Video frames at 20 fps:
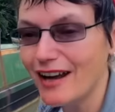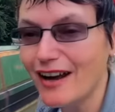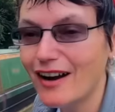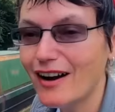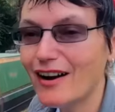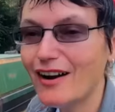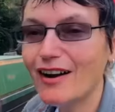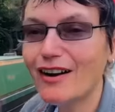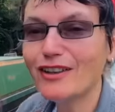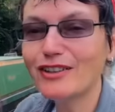
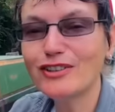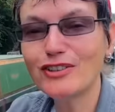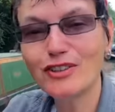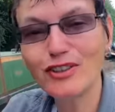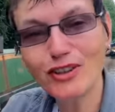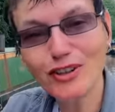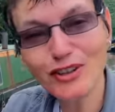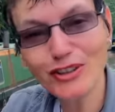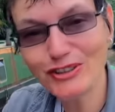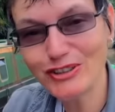Oh,
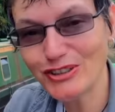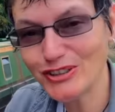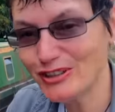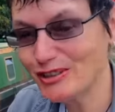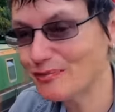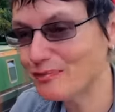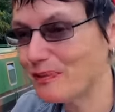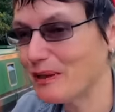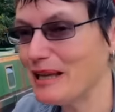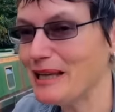
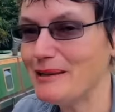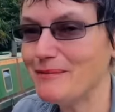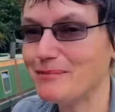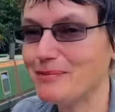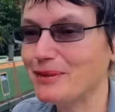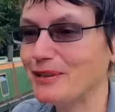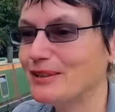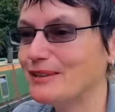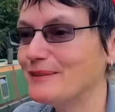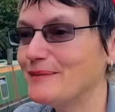gorgeous
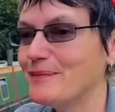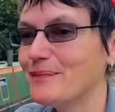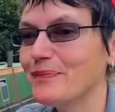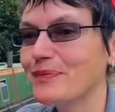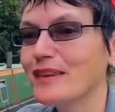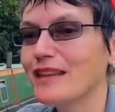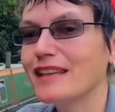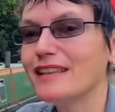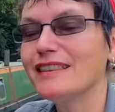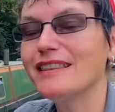people.
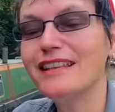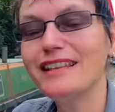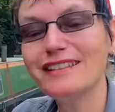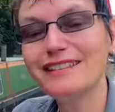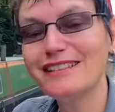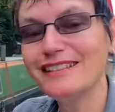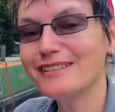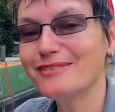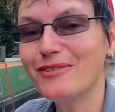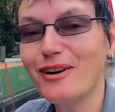
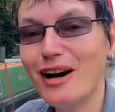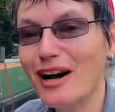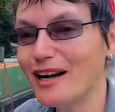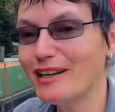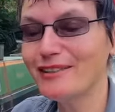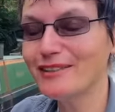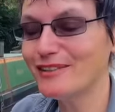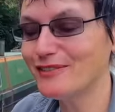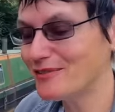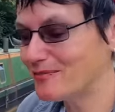This is what I
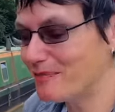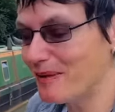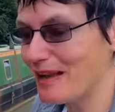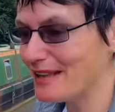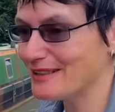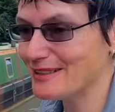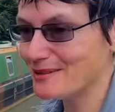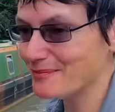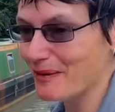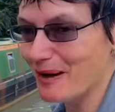love
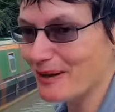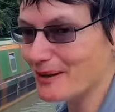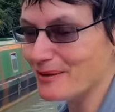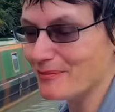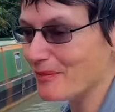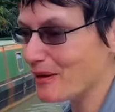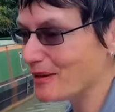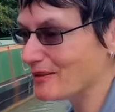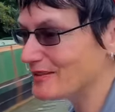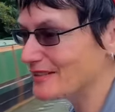best about the
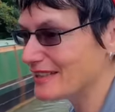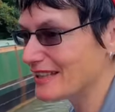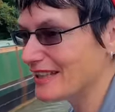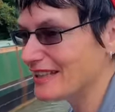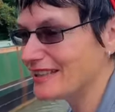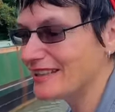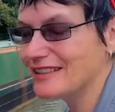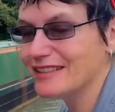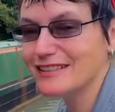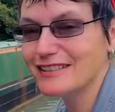
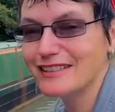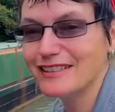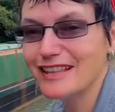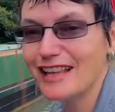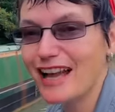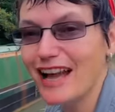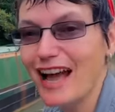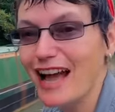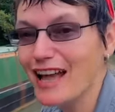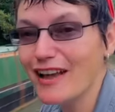boating, because
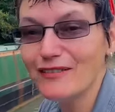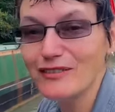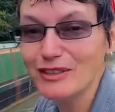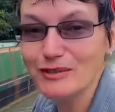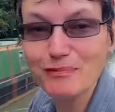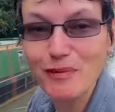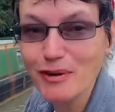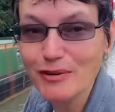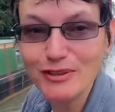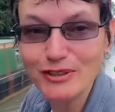I haven't
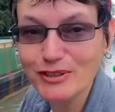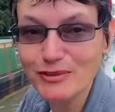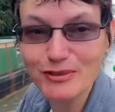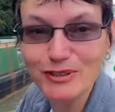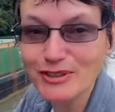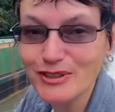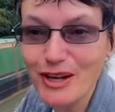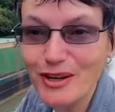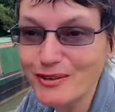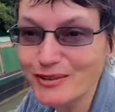spoken to a
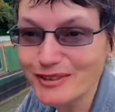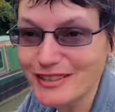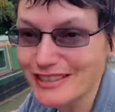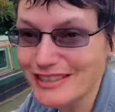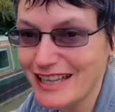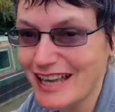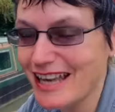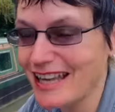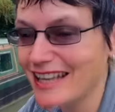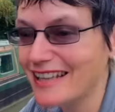soul
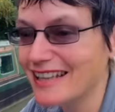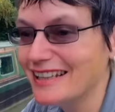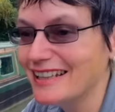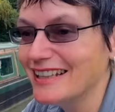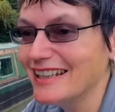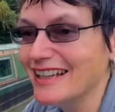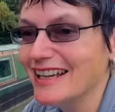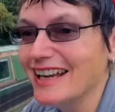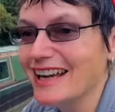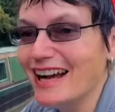today.
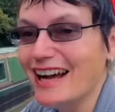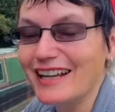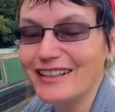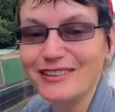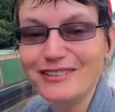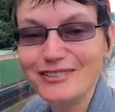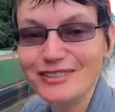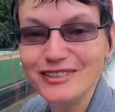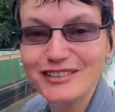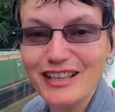And I
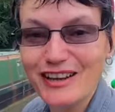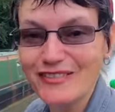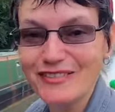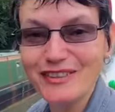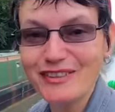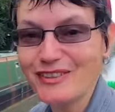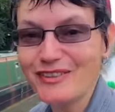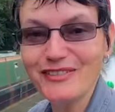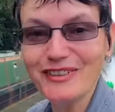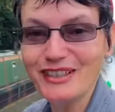was just having
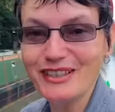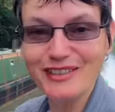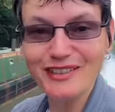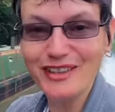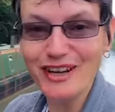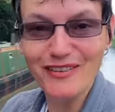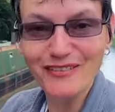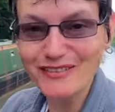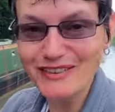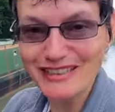a lovely little
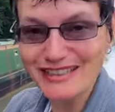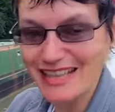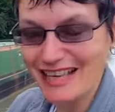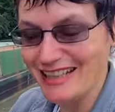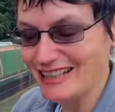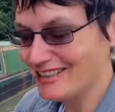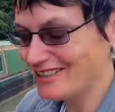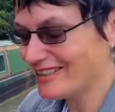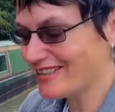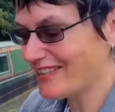
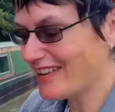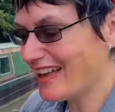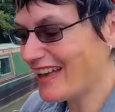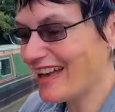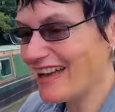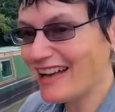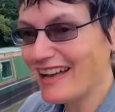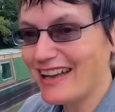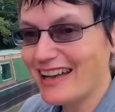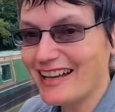conversation
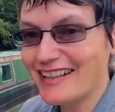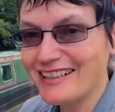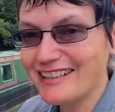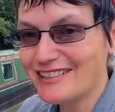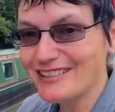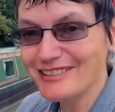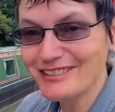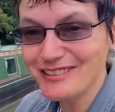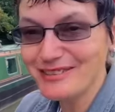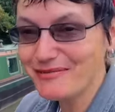there, and it
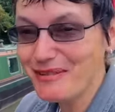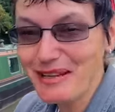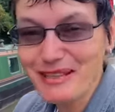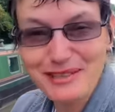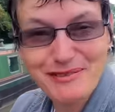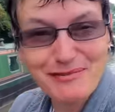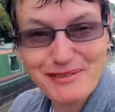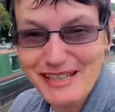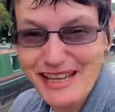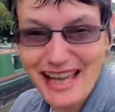just
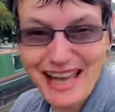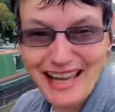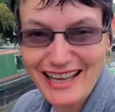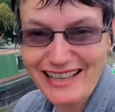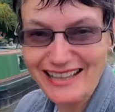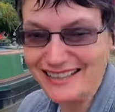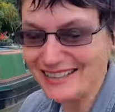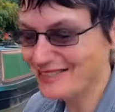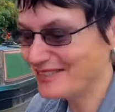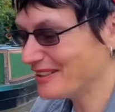makes me day,
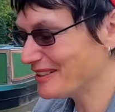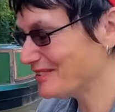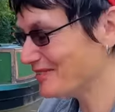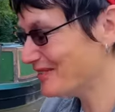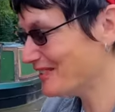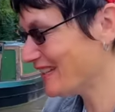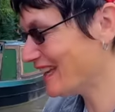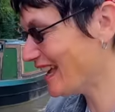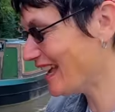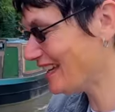it makes me
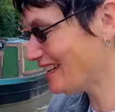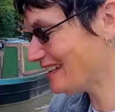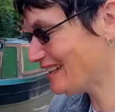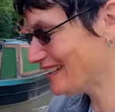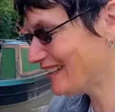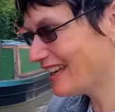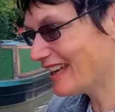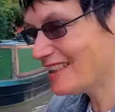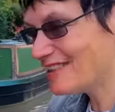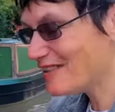day.
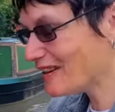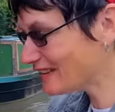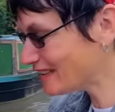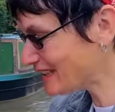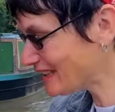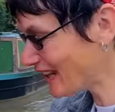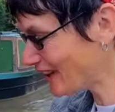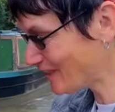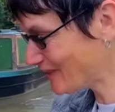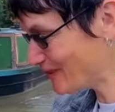They're
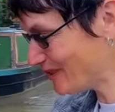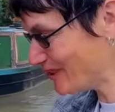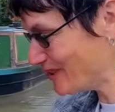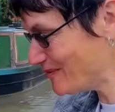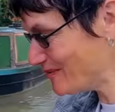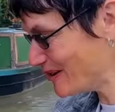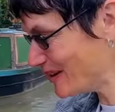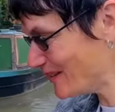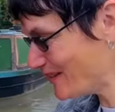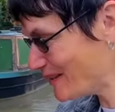asking after you,
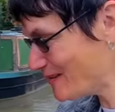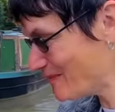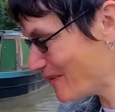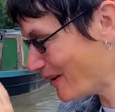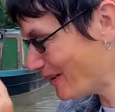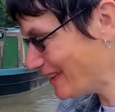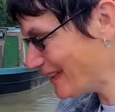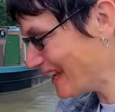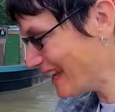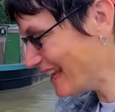weren't they,
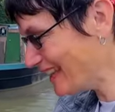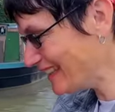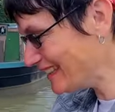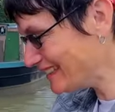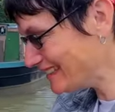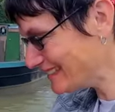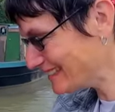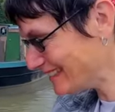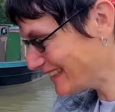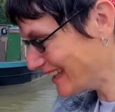Bonnie?
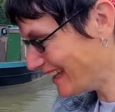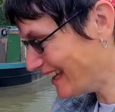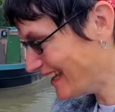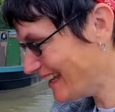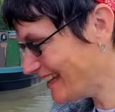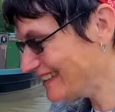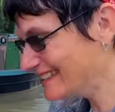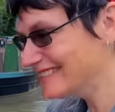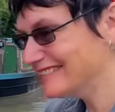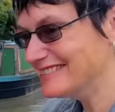Yeah.